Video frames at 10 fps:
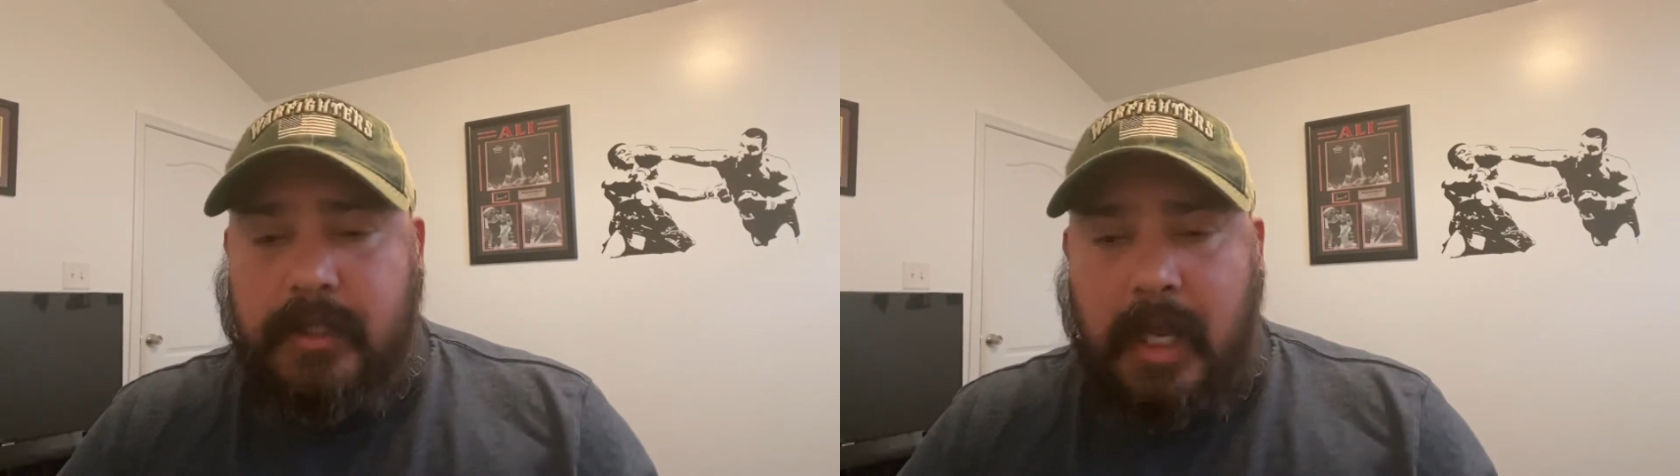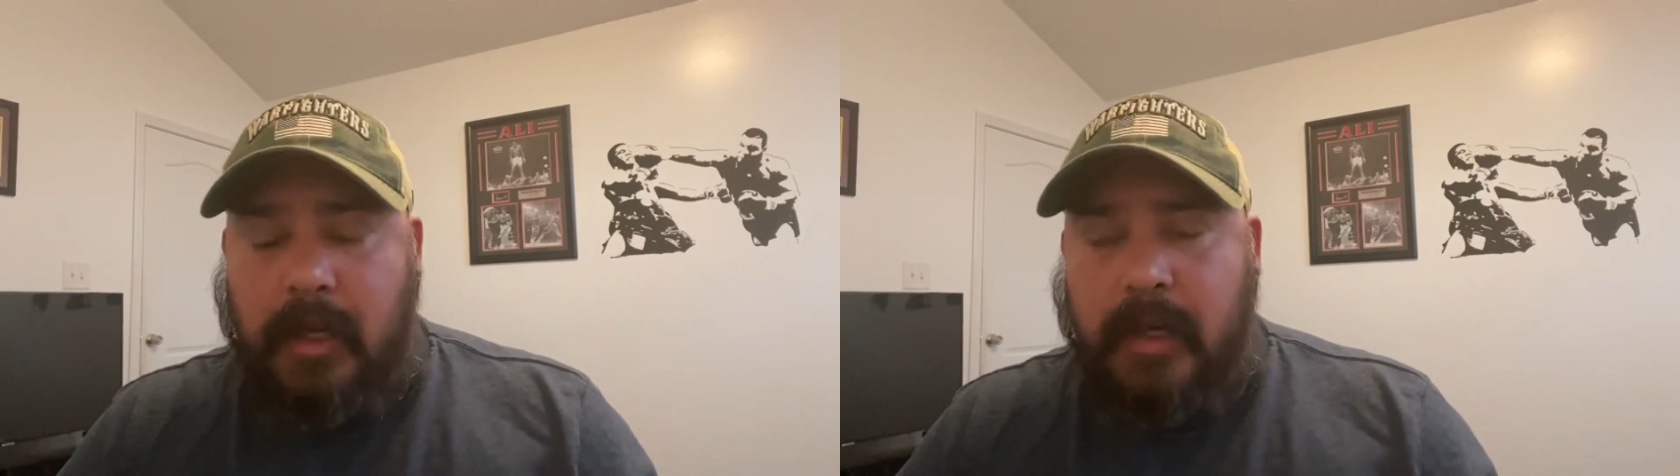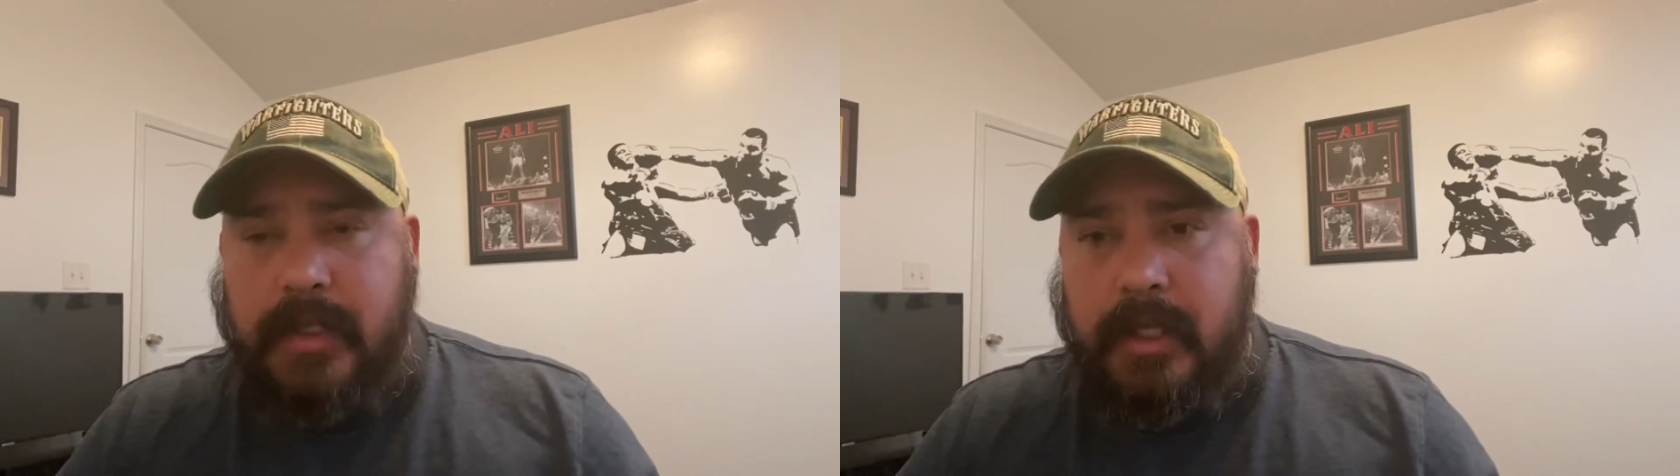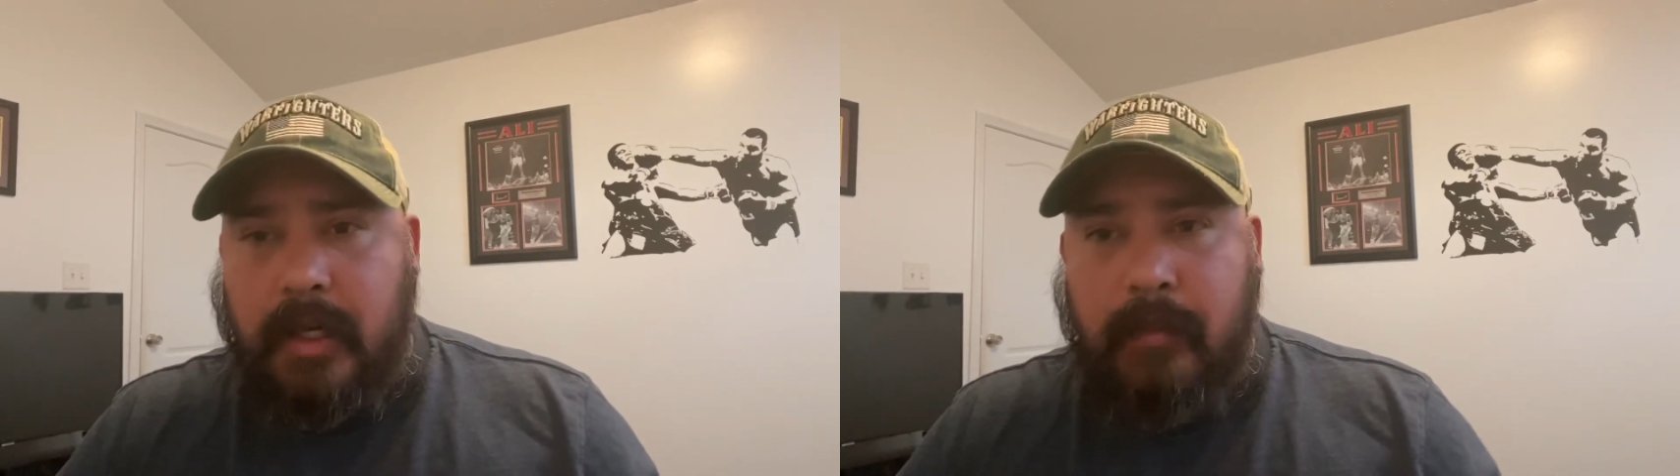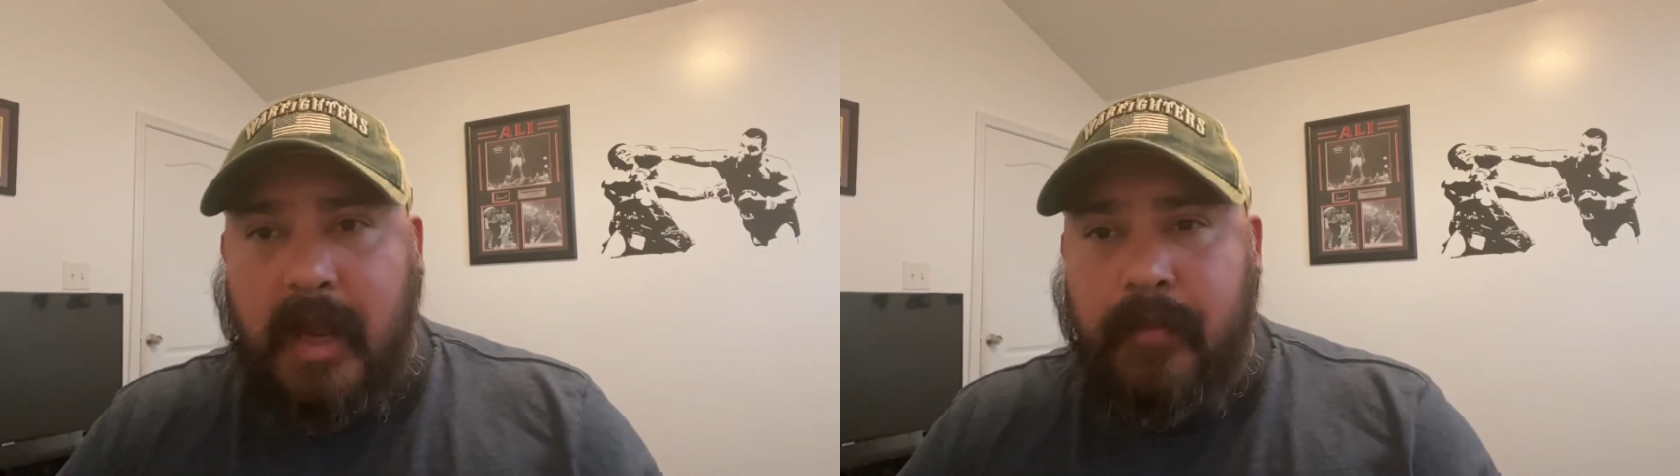Danny Garcia,
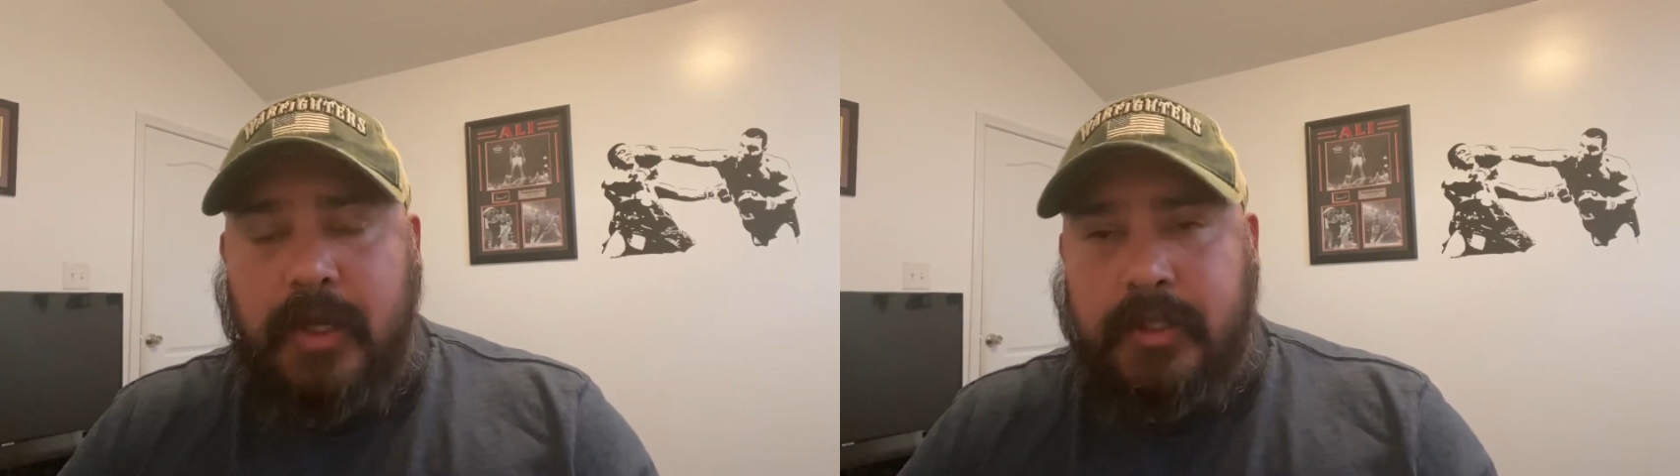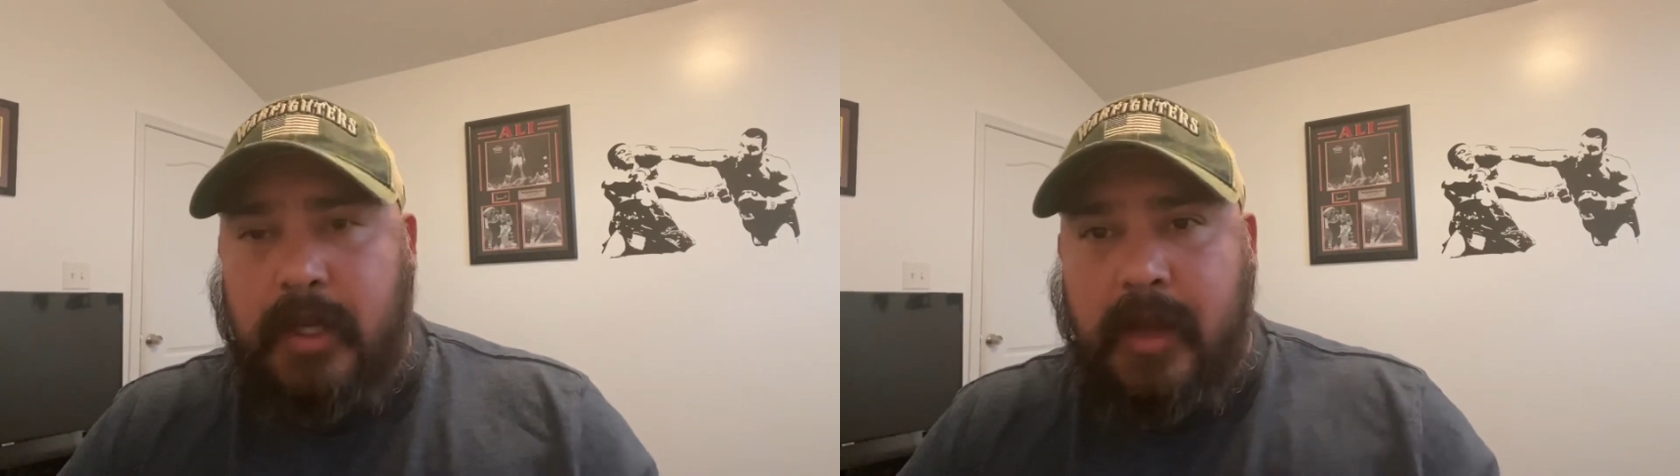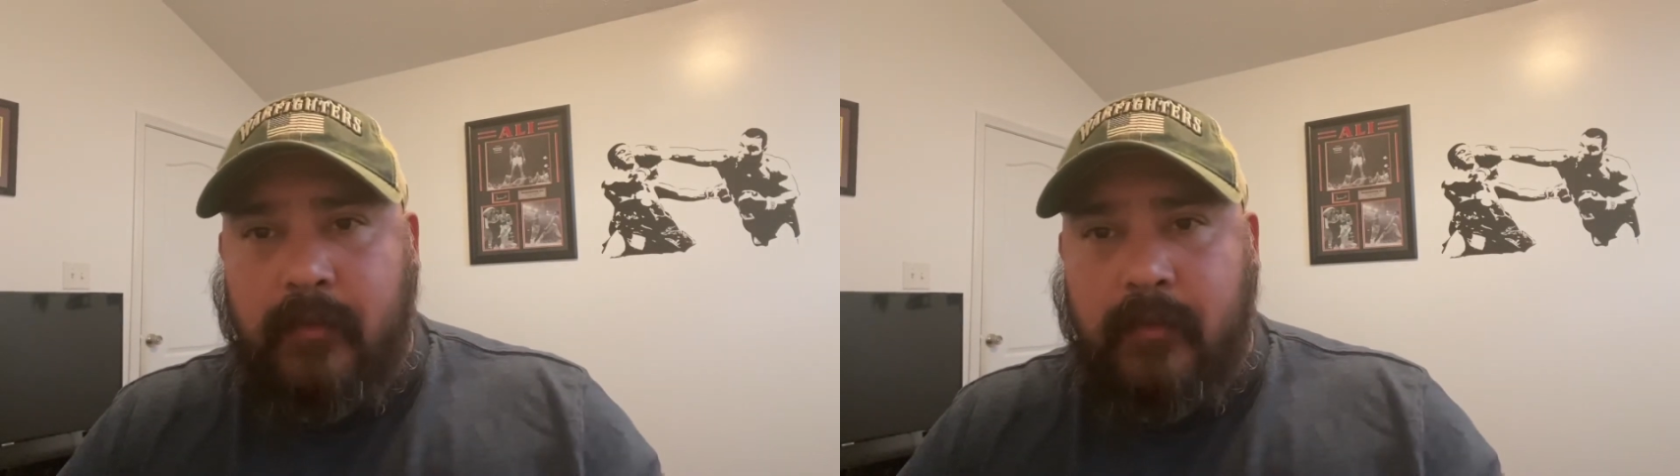in my opinion, should only have one